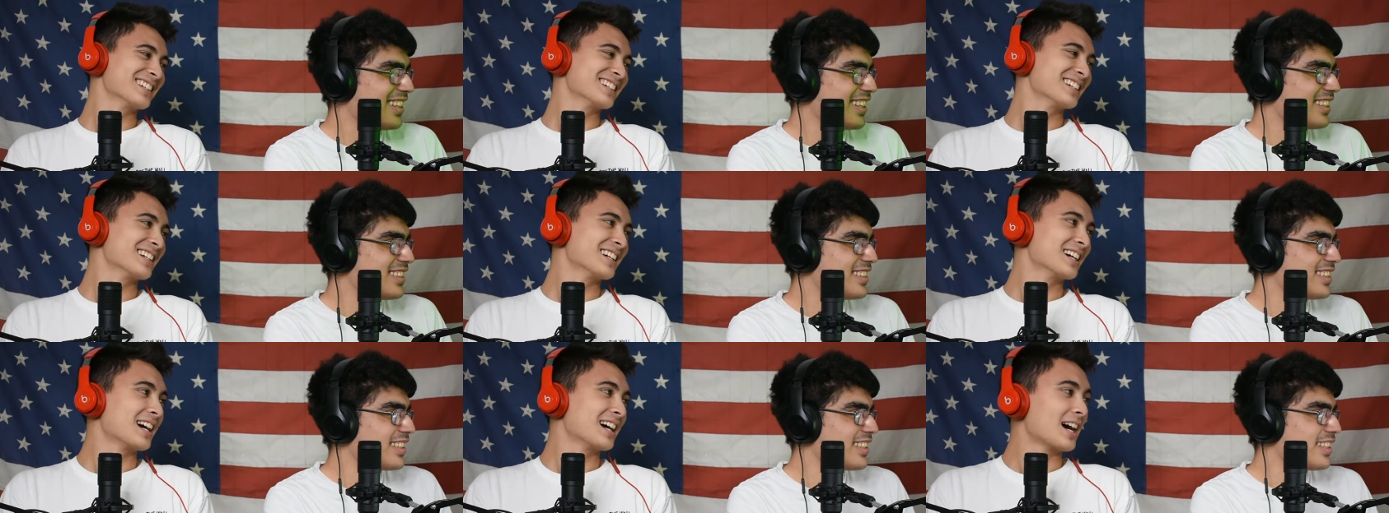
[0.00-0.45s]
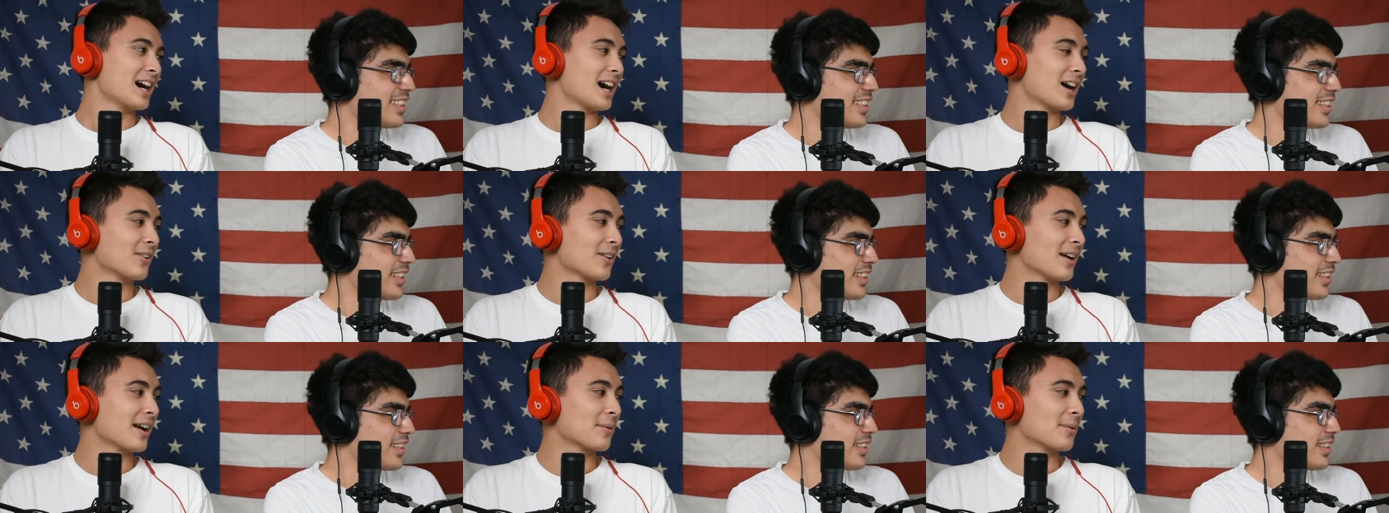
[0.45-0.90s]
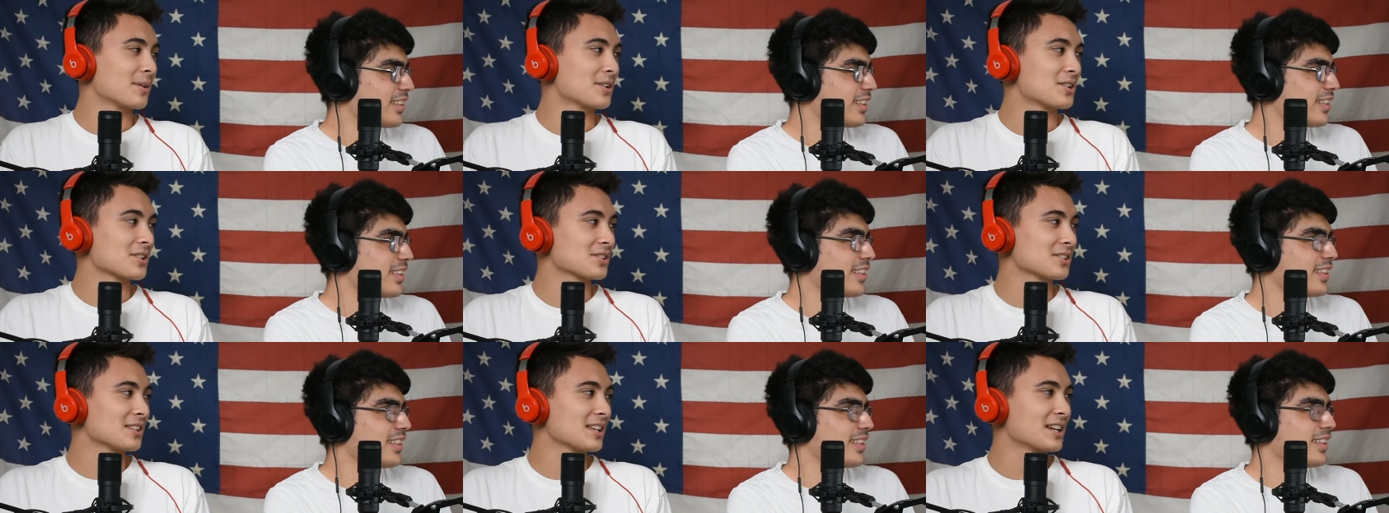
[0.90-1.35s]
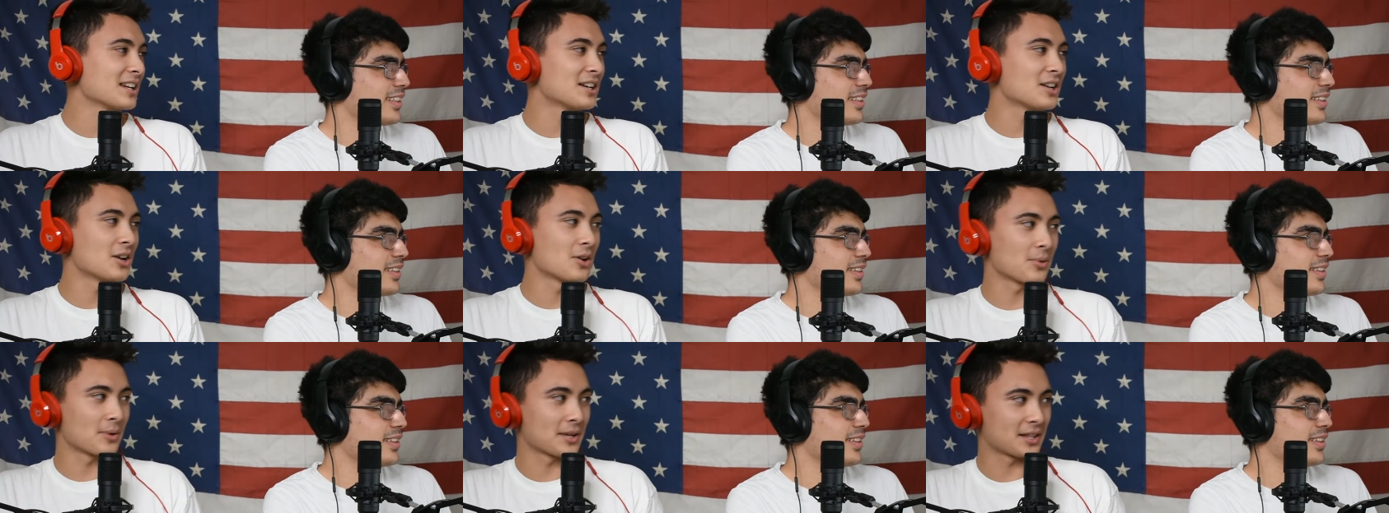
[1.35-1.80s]
Speaker 1: Let's see here. All right, we just need to
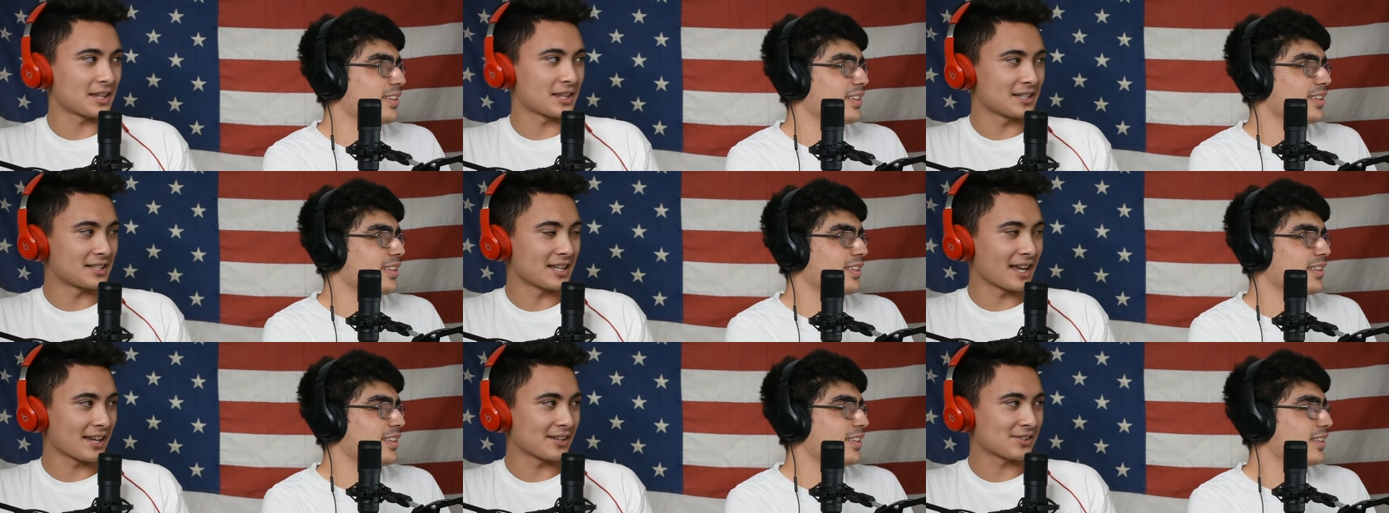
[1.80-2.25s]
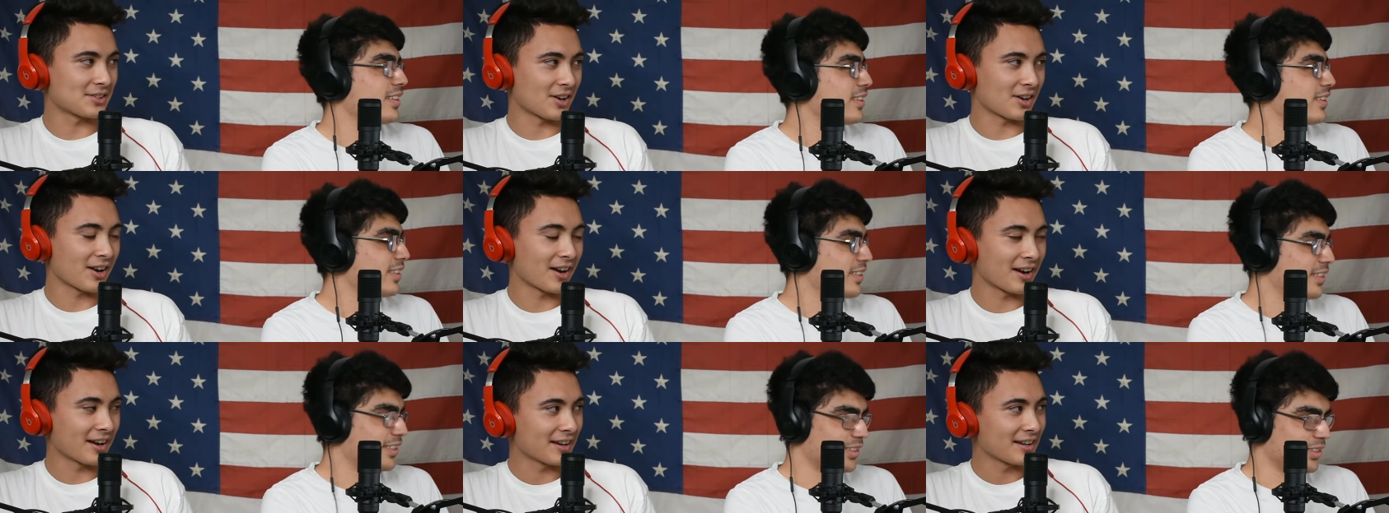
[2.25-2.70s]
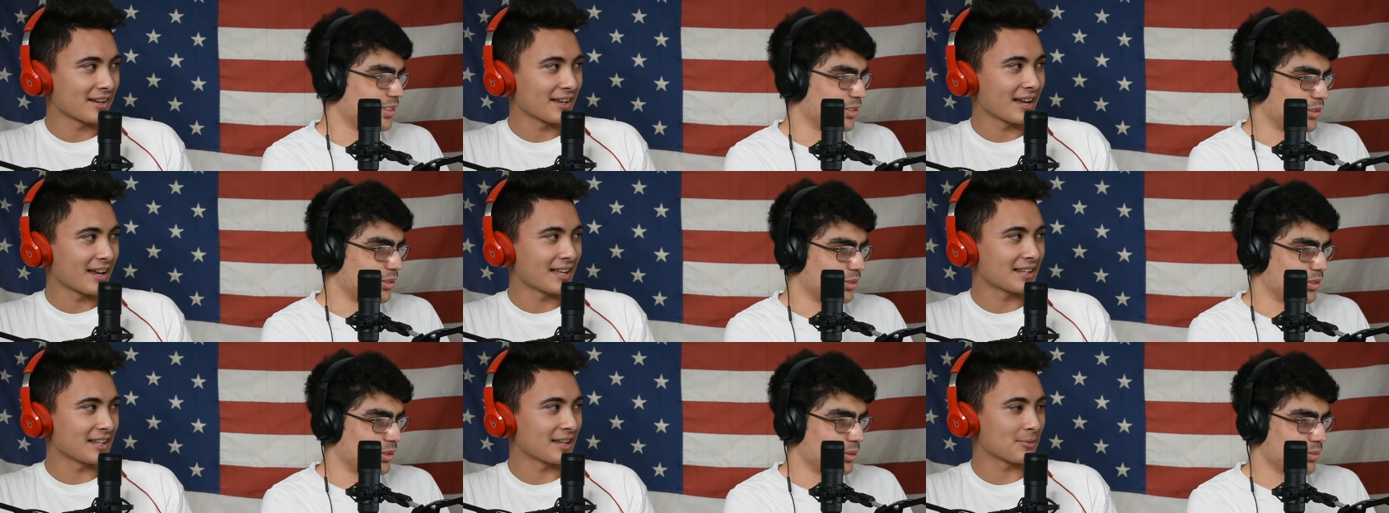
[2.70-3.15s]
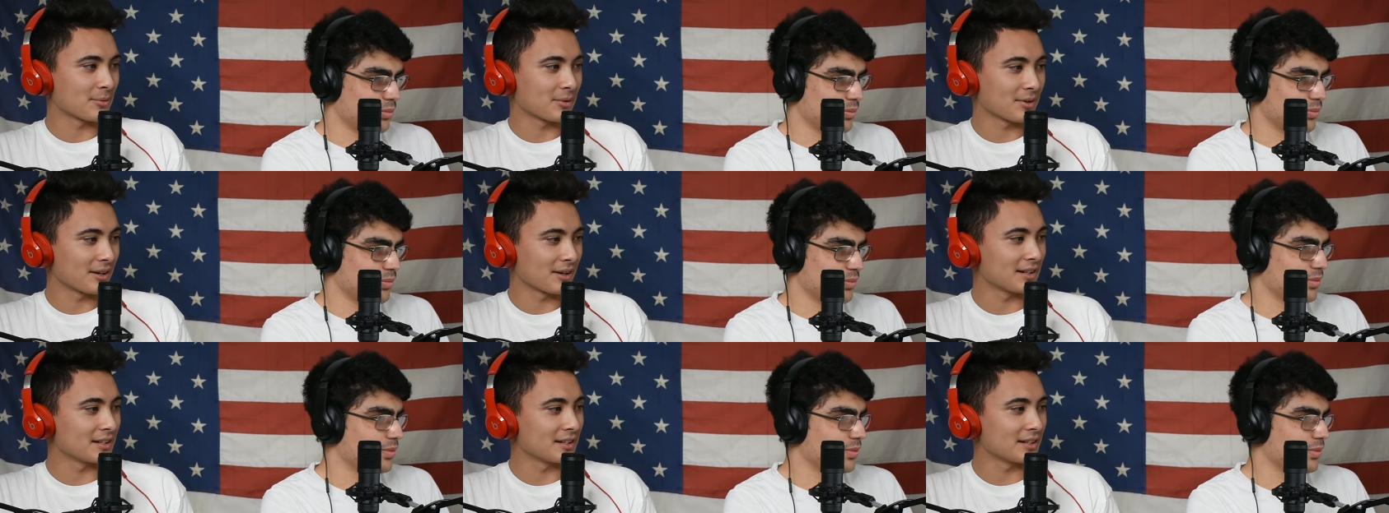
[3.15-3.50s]
know what the days are, and then we're